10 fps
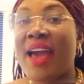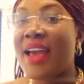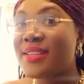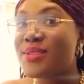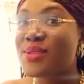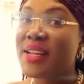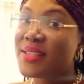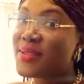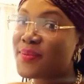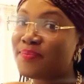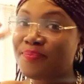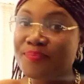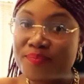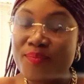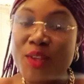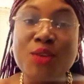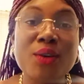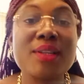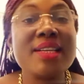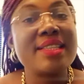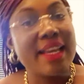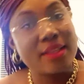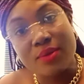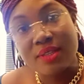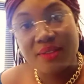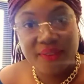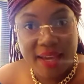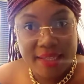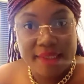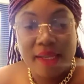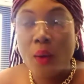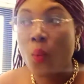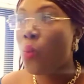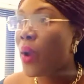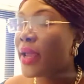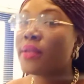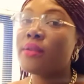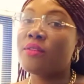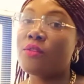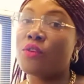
and so that you always get notified when